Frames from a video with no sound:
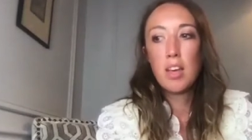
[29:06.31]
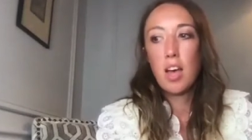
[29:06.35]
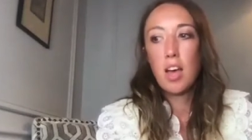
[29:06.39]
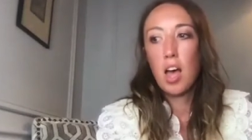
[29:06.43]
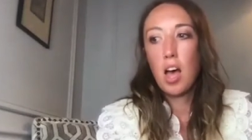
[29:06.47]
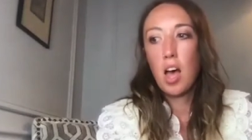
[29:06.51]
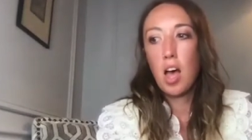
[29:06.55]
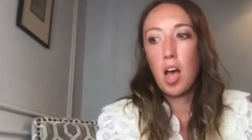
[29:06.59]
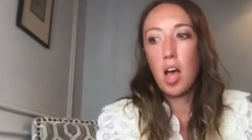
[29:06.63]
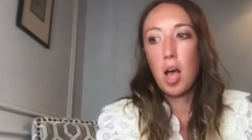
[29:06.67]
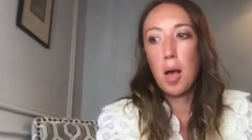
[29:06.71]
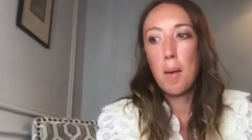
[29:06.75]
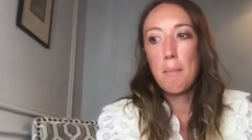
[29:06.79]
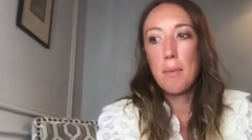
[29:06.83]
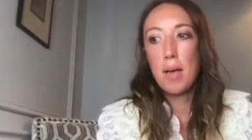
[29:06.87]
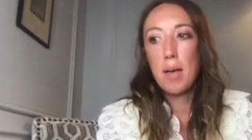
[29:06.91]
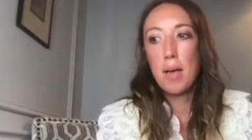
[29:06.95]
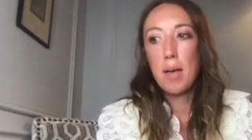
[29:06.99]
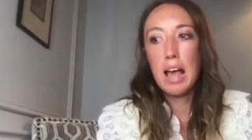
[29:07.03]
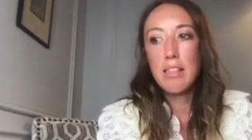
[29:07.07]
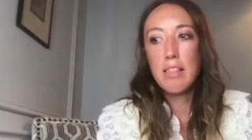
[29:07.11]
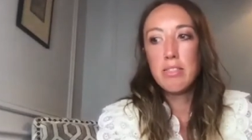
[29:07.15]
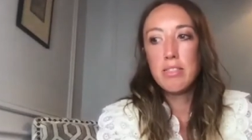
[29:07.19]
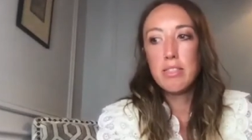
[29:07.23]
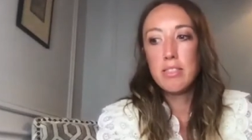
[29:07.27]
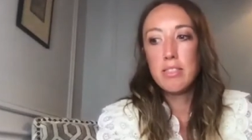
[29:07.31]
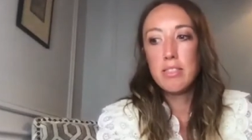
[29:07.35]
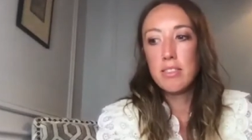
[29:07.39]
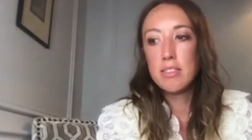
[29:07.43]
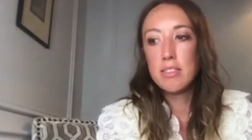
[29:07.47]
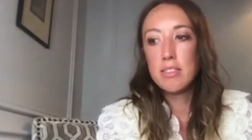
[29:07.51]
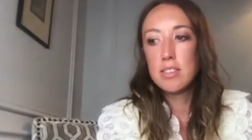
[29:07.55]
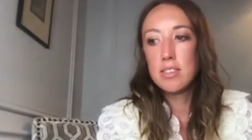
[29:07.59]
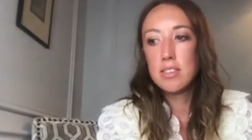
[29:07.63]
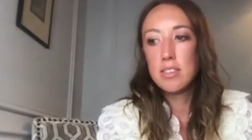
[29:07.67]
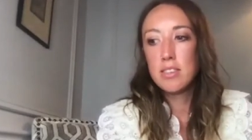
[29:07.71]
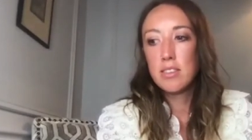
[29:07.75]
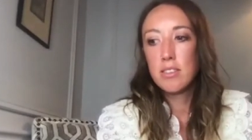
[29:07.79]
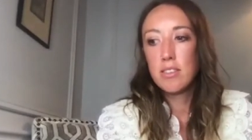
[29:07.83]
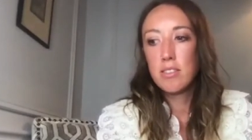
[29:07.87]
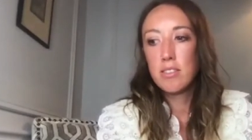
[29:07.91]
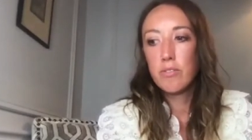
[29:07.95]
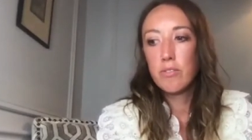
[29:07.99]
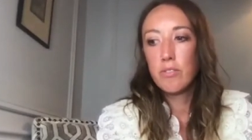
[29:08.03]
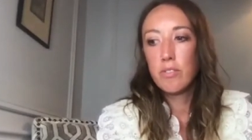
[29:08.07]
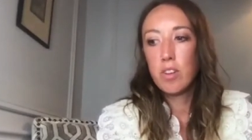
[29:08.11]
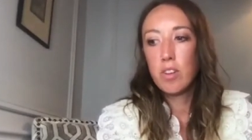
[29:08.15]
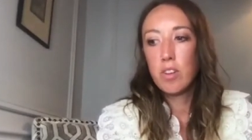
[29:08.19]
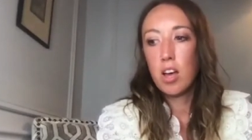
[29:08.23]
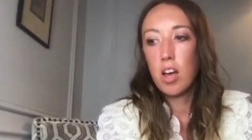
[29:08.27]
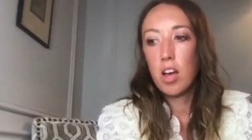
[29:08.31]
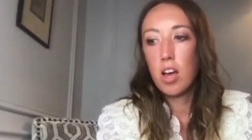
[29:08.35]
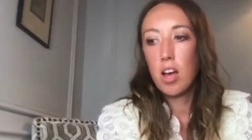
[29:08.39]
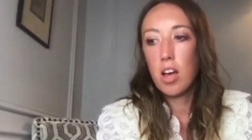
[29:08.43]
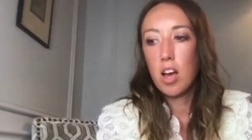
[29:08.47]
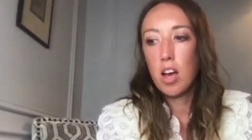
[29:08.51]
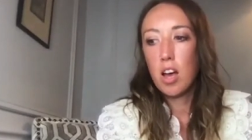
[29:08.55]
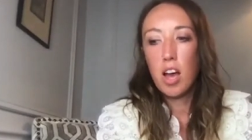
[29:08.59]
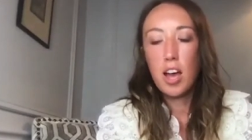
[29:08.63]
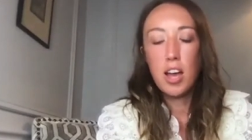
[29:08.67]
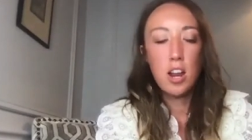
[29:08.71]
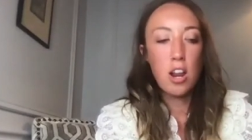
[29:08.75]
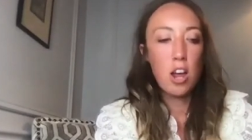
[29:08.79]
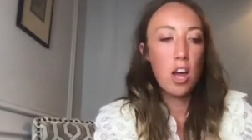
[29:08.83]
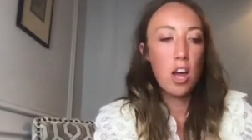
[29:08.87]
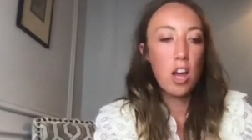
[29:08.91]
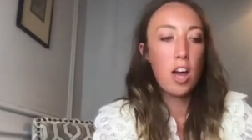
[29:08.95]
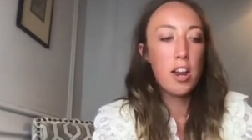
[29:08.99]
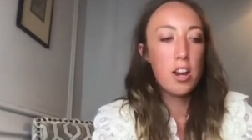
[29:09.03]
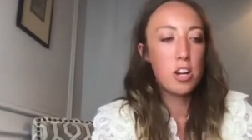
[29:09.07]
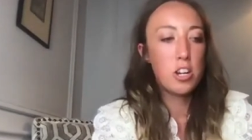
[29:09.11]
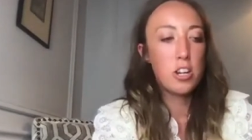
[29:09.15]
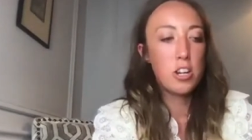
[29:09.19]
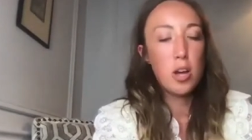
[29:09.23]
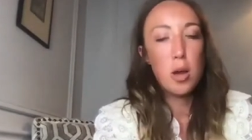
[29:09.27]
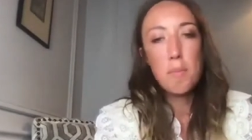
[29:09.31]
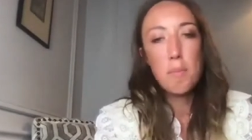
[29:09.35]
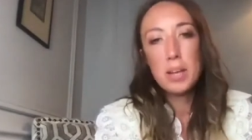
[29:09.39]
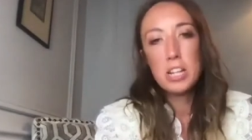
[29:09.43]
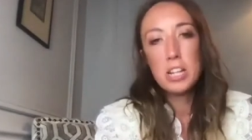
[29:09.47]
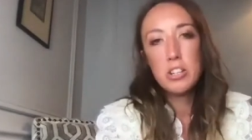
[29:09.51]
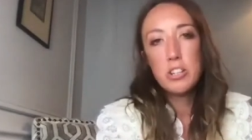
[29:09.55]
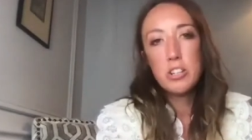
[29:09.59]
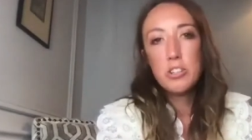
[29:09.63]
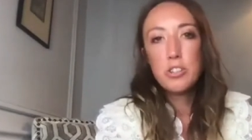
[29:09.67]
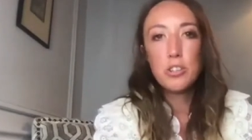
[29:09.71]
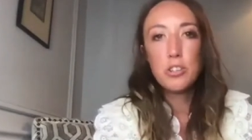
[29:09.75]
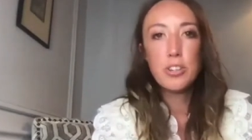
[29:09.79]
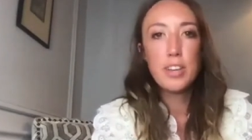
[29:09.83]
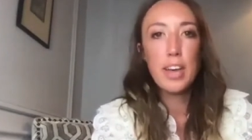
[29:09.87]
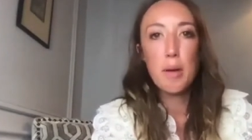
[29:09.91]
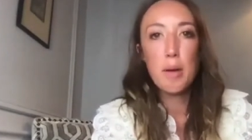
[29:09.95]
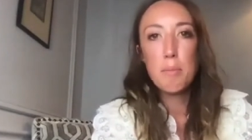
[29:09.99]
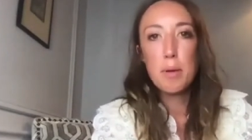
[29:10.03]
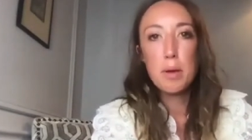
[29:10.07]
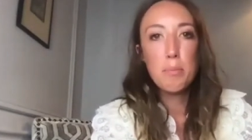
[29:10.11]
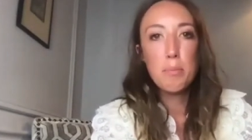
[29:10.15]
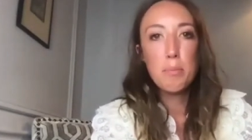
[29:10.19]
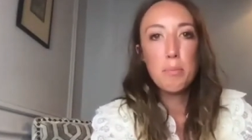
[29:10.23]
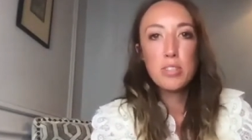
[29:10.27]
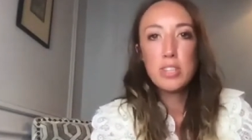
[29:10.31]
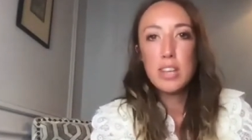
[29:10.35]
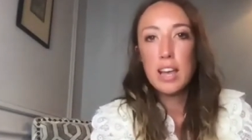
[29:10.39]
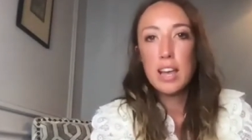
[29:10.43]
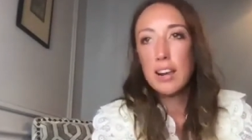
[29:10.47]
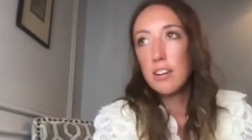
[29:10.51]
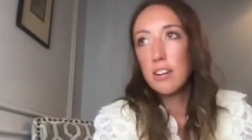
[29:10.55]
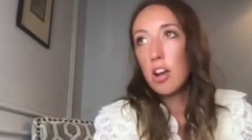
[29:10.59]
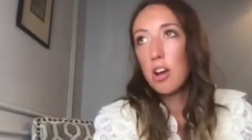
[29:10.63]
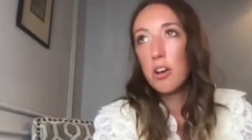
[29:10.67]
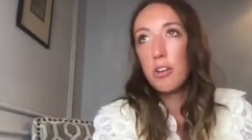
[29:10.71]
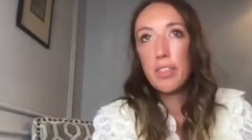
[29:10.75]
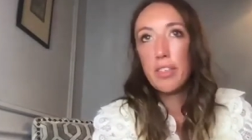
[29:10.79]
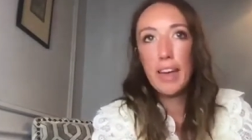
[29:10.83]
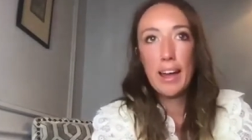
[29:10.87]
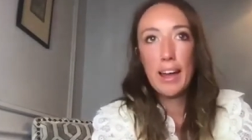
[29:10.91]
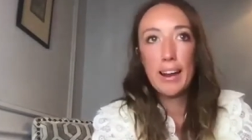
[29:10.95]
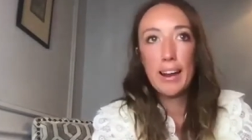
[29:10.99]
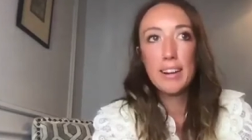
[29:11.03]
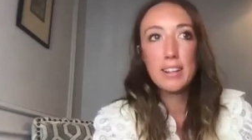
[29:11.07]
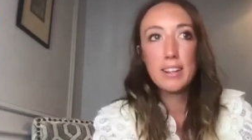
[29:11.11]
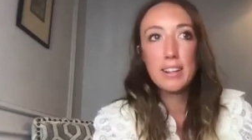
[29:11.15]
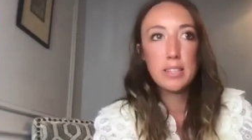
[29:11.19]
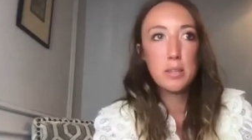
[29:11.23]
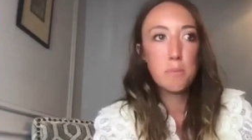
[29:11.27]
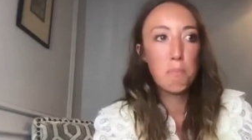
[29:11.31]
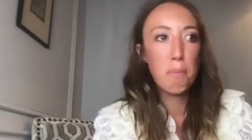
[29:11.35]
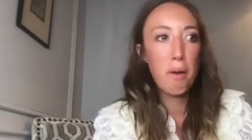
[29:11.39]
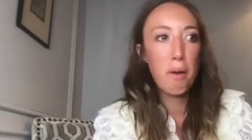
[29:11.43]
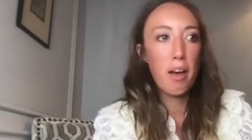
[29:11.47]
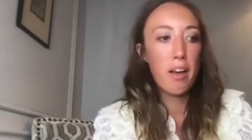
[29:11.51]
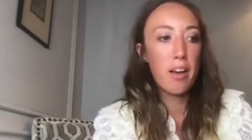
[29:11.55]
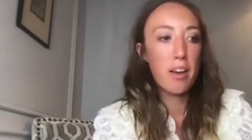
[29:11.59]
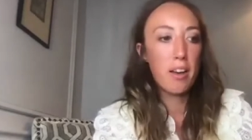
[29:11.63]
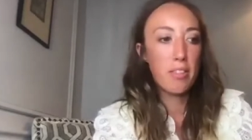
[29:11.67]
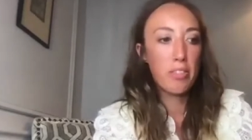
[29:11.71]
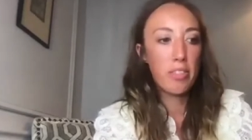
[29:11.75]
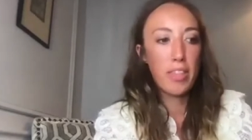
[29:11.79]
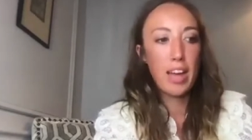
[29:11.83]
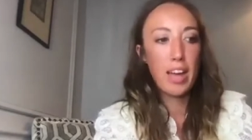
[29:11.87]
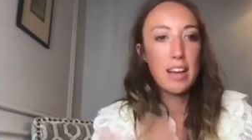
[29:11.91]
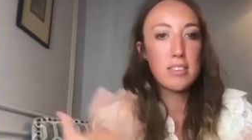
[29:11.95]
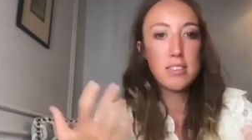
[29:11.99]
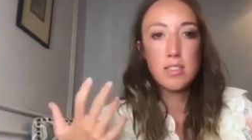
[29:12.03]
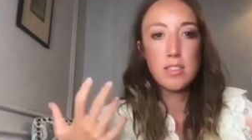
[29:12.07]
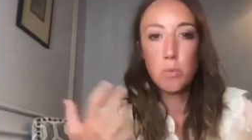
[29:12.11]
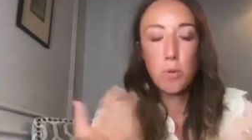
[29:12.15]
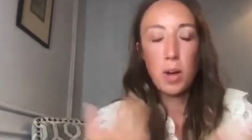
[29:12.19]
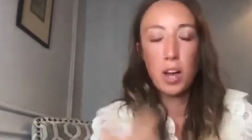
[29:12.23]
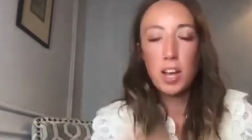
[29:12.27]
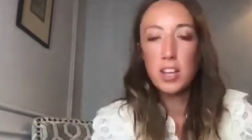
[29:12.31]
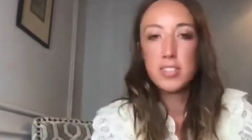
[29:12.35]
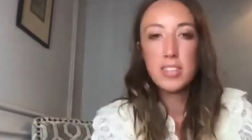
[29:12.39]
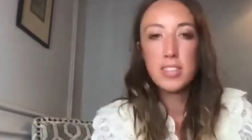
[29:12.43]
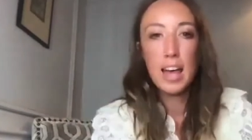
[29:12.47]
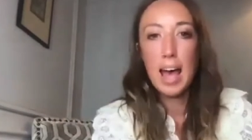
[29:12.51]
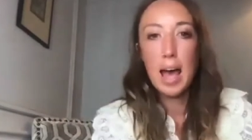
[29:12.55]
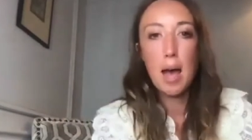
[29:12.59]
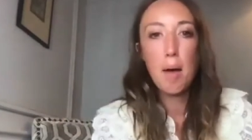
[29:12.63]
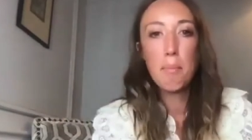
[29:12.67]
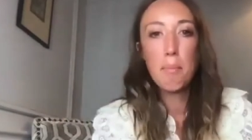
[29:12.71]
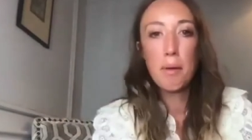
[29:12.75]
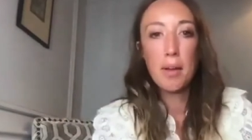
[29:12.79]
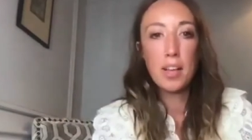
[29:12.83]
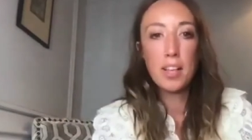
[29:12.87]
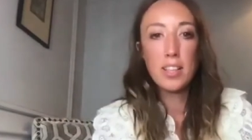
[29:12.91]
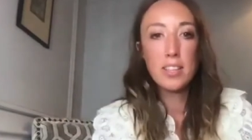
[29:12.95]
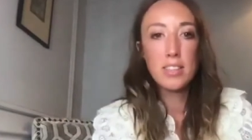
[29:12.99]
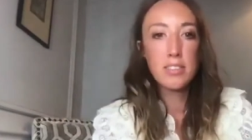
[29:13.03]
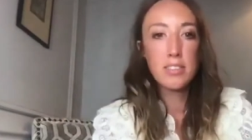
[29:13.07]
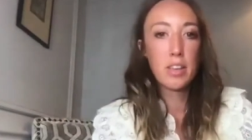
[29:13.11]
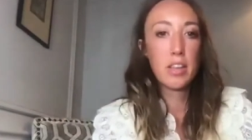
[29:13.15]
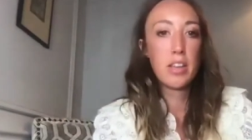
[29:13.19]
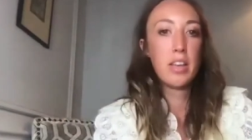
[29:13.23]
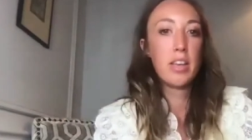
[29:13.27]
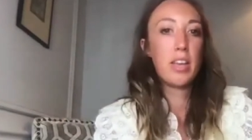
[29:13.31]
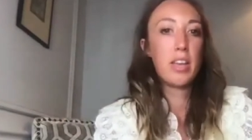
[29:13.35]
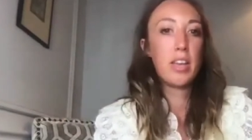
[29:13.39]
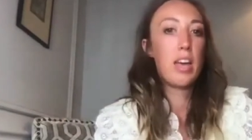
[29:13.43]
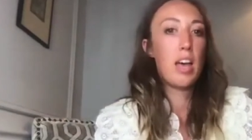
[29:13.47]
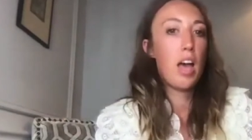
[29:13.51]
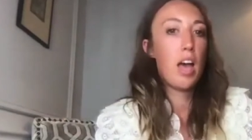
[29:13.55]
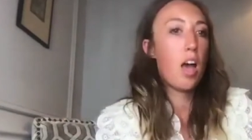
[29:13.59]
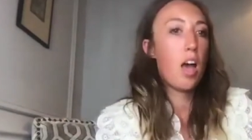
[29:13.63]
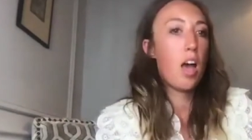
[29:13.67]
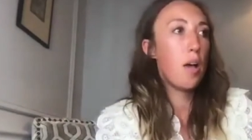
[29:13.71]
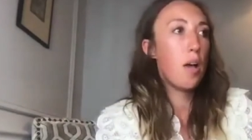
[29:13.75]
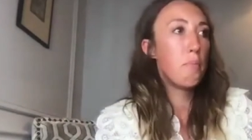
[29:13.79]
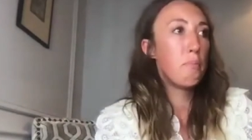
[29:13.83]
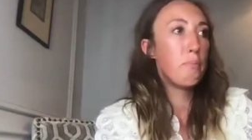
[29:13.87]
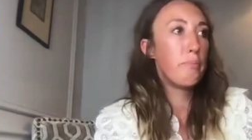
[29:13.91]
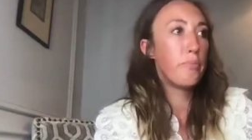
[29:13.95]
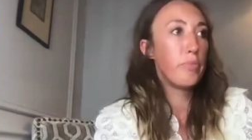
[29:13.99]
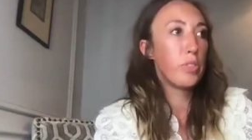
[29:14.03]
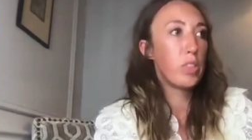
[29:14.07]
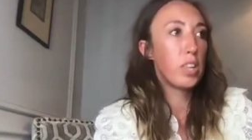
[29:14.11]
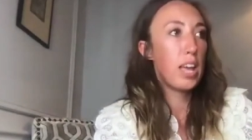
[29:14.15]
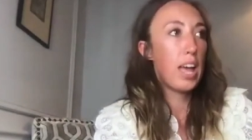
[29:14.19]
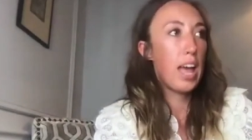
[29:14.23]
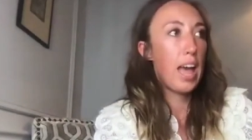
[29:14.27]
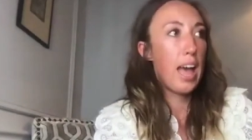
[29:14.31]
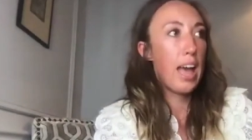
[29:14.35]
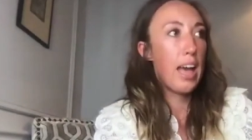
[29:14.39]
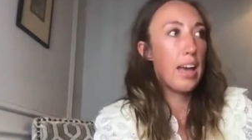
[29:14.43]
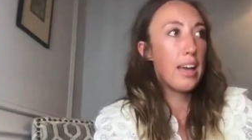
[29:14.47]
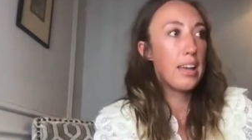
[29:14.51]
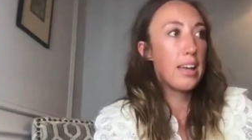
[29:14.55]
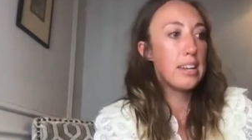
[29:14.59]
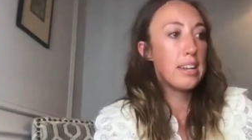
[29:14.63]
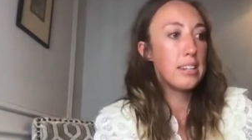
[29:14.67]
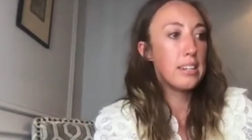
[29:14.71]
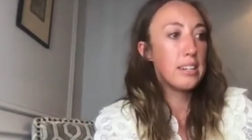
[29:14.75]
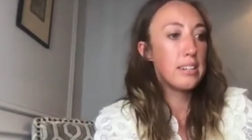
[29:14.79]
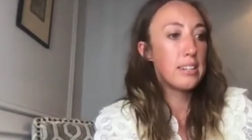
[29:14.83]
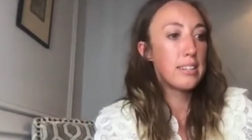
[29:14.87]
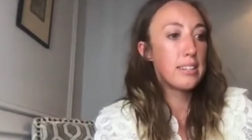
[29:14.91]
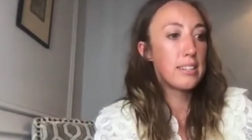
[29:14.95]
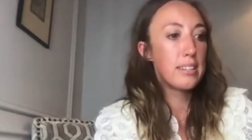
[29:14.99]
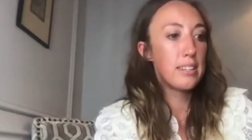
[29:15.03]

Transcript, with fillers: Um, and I, I, I mean, you do get people saying no thanks, but that's the worst that happens. Yeah. Um, and